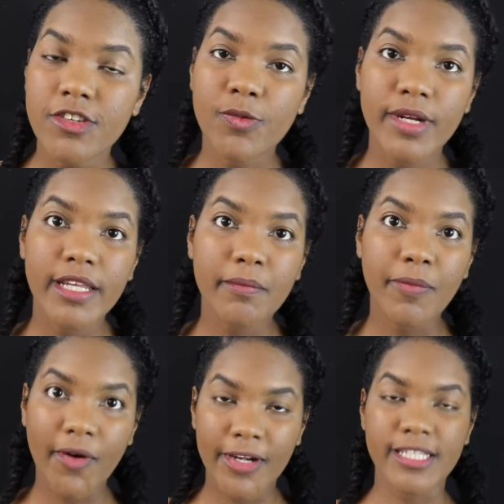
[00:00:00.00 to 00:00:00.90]
is really
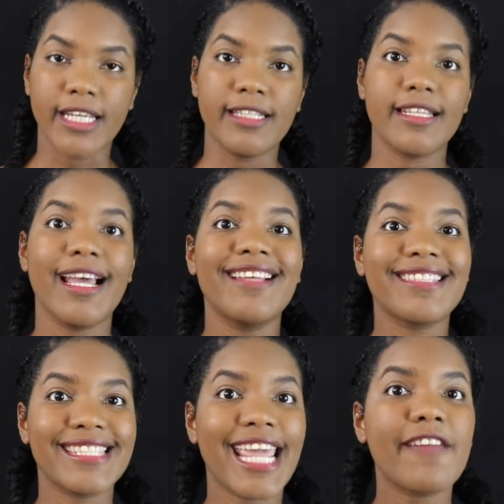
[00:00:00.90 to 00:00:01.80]
important a
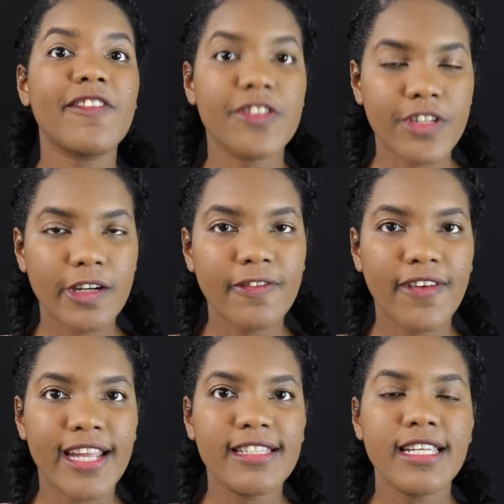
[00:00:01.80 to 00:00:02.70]
safe
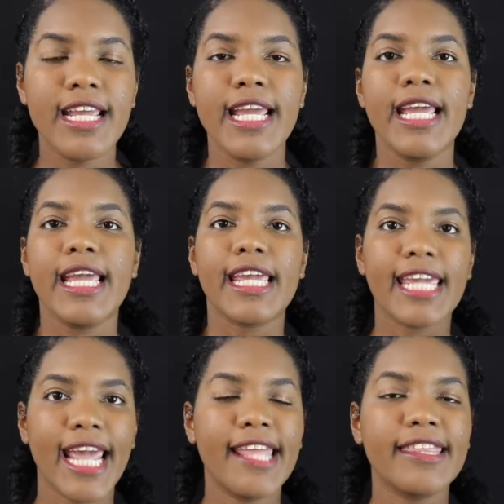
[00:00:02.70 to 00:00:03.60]
surface
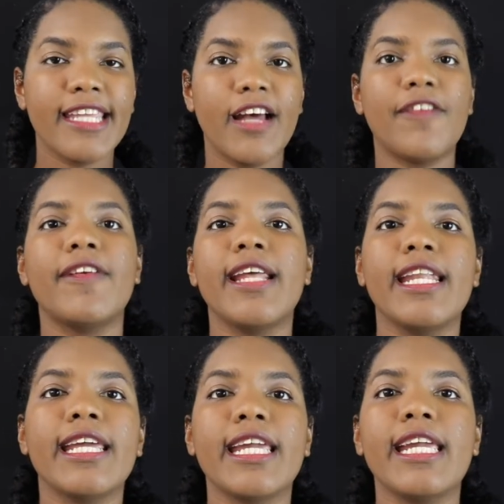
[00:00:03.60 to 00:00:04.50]
can
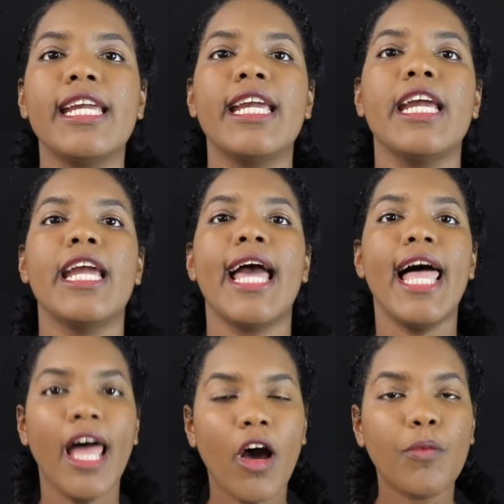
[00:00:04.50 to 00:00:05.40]
definitely
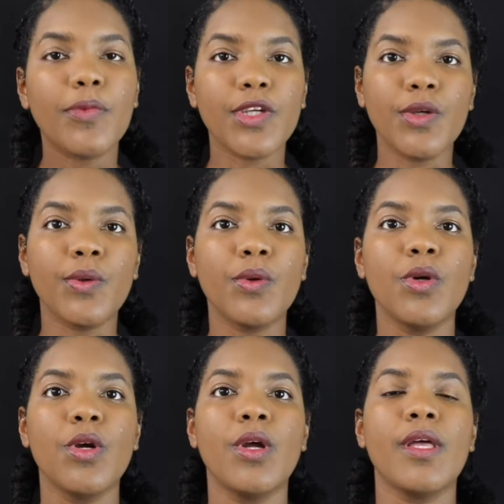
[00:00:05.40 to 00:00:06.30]
help you
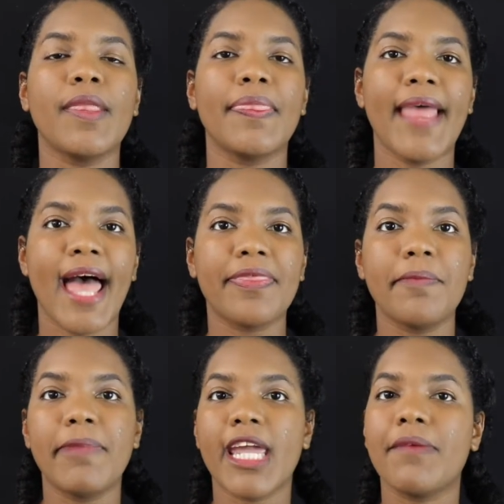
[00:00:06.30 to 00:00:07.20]
that
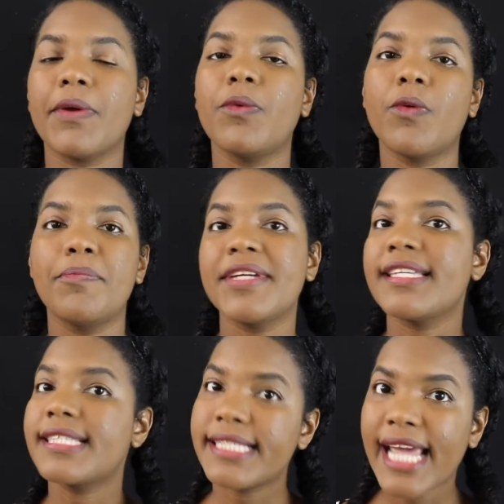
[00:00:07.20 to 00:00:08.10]
the baby will be
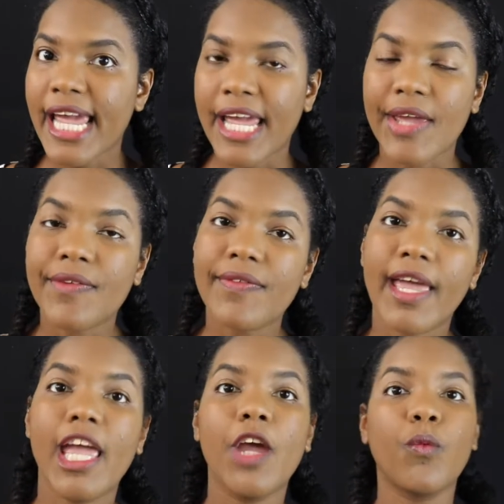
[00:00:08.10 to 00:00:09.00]
safe
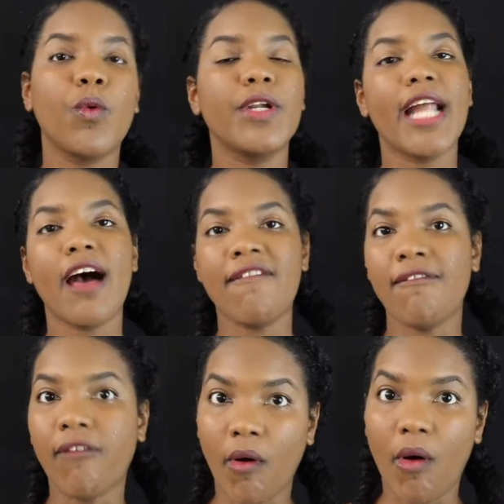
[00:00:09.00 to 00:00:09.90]
and will not
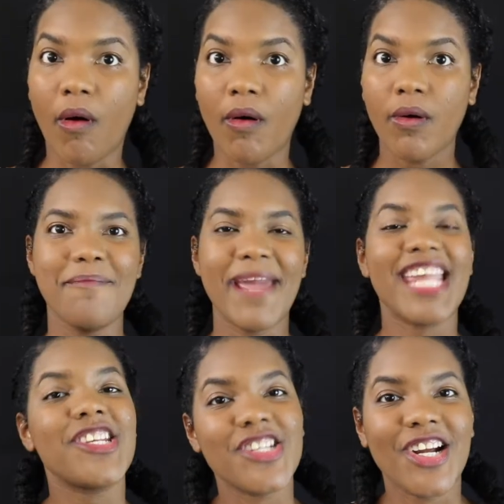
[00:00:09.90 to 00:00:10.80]
fall
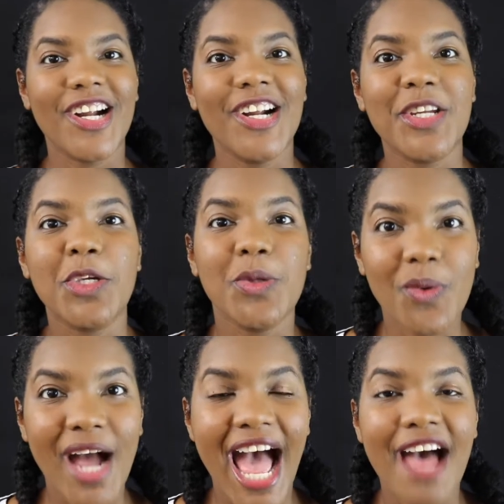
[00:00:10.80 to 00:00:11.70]
make sure
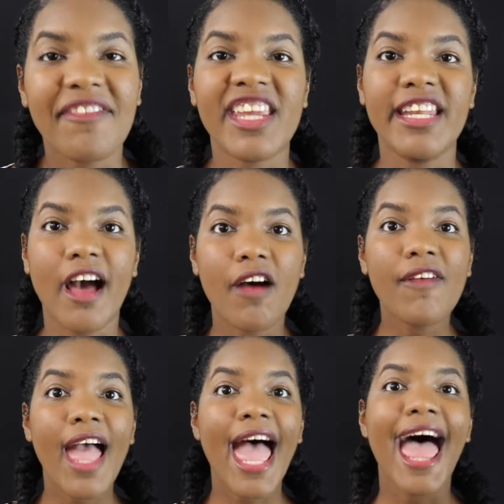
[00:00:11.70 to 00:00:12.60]
you have
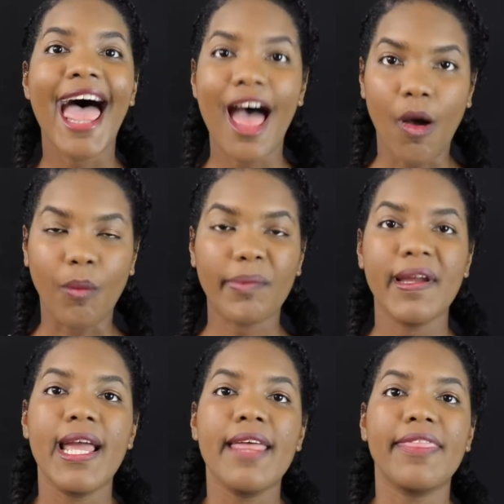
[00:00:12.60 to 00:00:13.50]
enough help
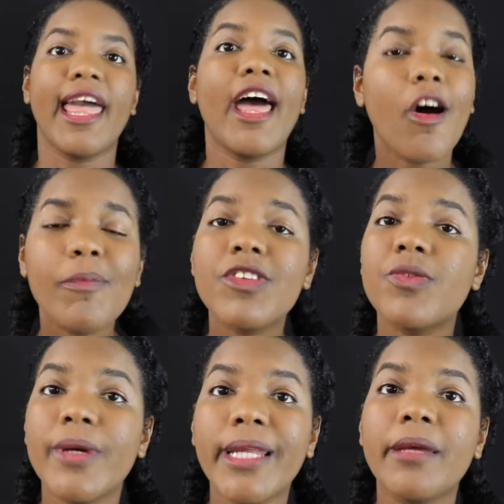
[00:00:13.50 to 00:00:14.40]
the help
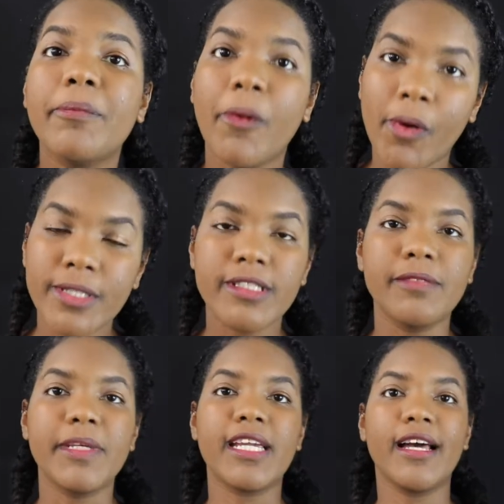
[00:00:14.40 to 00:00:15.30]
is really
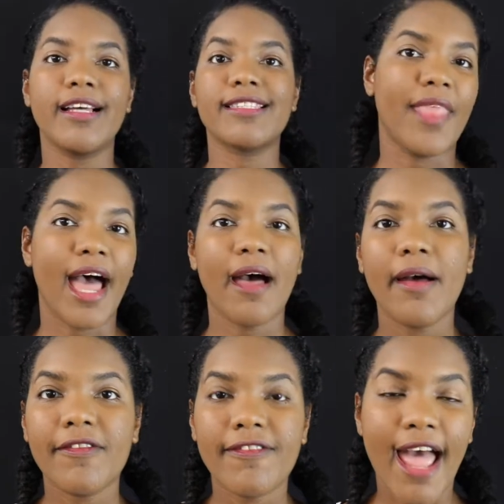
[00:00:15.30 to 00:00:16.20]
important because
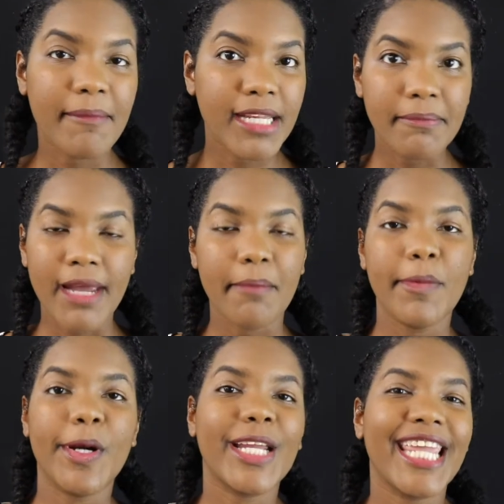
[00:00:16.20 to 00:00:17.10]
that family
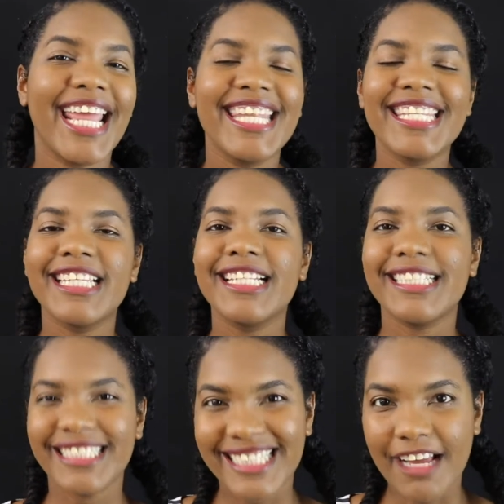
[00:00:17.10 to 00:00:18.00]
member can
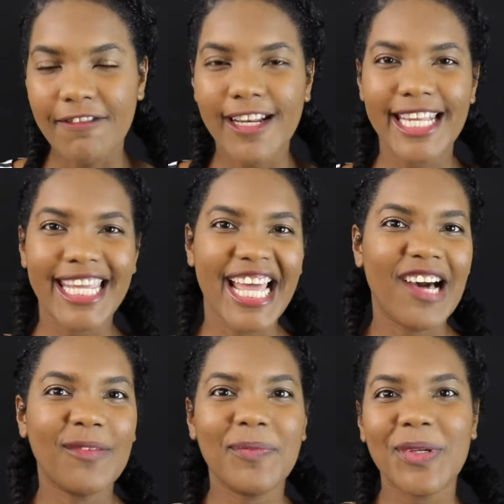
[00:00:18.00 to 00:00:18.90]
definitely
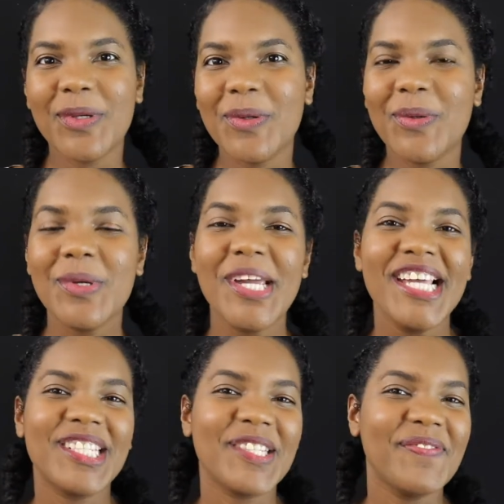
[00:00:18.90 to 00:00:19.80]
help you
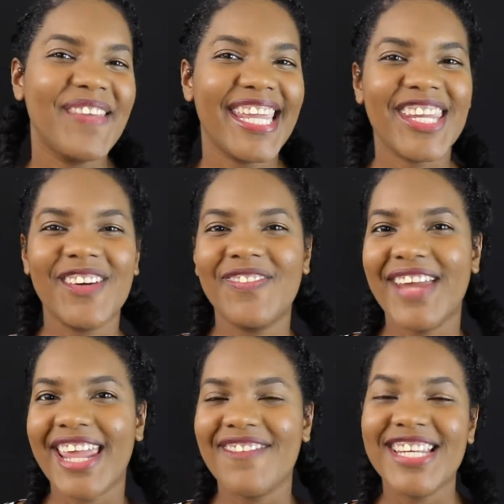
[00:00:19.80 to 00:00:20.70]
to make your
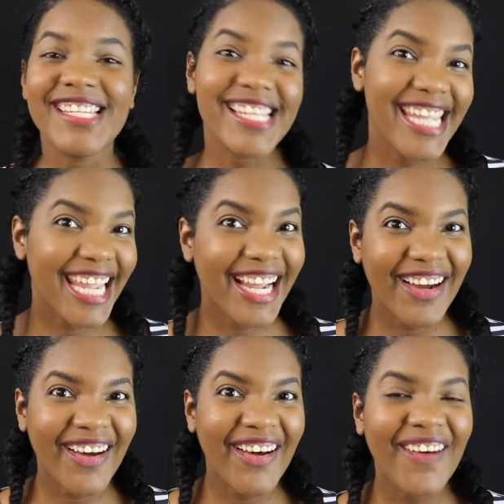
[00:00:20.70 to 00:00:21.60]
baby
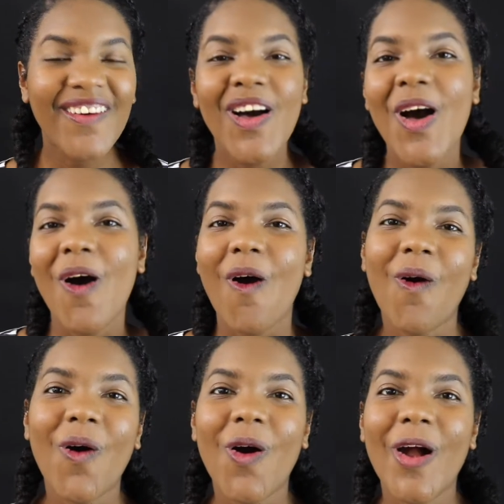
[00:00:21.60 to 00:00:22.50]
giggle
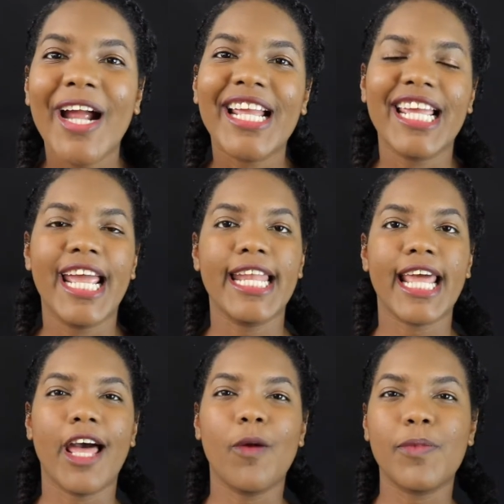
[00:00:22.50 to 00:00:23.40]
or it can
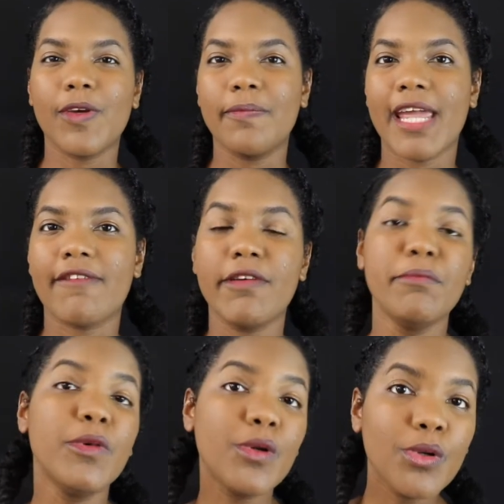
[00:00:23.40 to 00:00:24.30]
help your baby
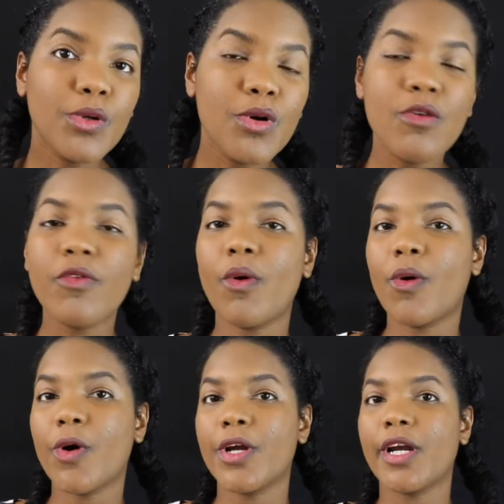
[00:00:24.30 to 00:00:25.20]
move
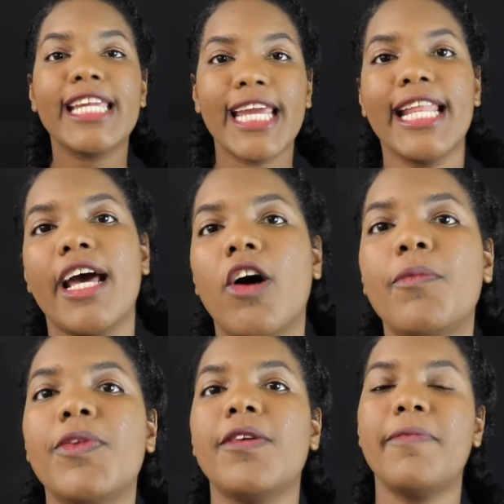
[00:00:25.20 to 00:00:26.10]
or it can
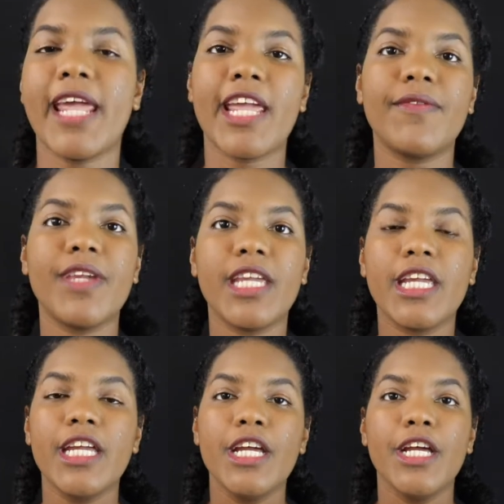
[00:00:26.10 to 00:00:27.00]
help your baby